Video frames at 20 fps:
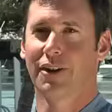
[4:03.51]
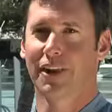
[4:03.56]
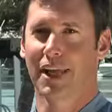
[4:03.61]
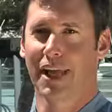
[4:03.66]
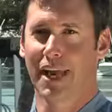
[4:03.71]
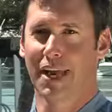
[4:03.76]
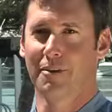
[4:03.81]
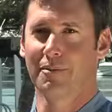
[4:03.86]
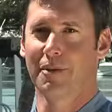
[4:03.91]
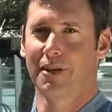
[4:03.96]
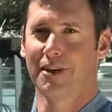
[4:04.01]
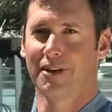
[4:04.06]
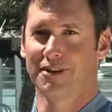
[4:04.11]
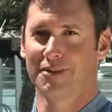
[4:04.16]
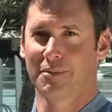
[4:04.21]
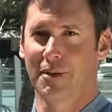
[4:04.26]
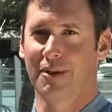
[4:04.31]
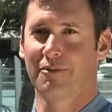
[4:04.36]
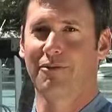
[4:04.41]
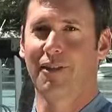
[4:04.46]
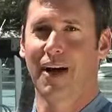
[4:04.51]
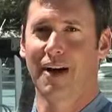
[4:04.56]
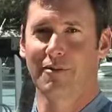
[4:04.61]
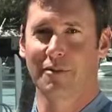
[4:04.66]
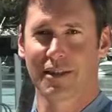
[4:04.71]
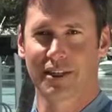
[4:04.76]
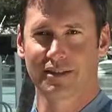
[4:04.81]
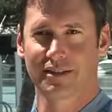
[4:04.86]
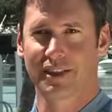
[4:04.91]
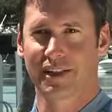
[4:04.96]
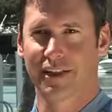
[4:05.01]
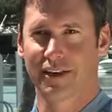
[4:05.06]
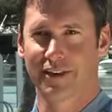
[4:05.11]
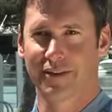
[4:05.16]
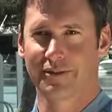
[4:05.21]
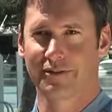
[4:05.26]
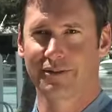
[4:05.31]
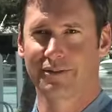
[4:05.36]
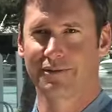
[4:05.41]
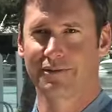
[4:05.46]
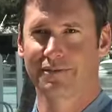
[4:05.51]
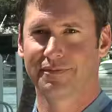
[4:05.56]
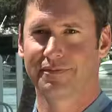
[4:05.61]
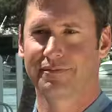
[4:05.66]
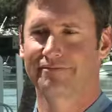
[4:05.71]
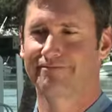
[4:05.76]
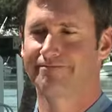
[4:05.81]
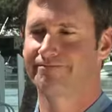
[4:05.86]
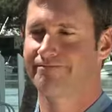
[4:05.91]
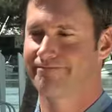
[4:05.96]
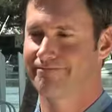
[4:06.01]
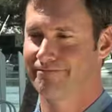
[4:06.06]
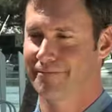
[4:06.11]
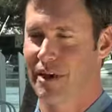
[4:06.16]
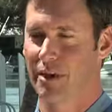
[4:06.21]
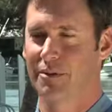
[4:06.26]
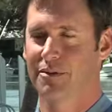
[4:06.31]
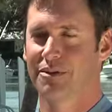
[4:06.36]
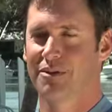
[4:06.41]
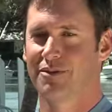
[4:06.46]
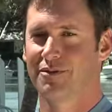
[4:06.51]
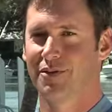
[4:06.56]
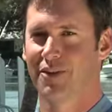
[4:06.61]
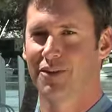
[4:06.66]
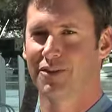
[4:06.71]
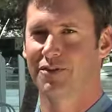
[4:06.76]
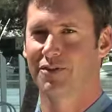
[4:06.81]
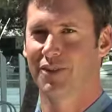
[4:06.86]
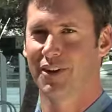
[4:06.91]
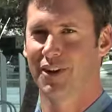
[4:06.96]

to the game because about five minutes later, there was his first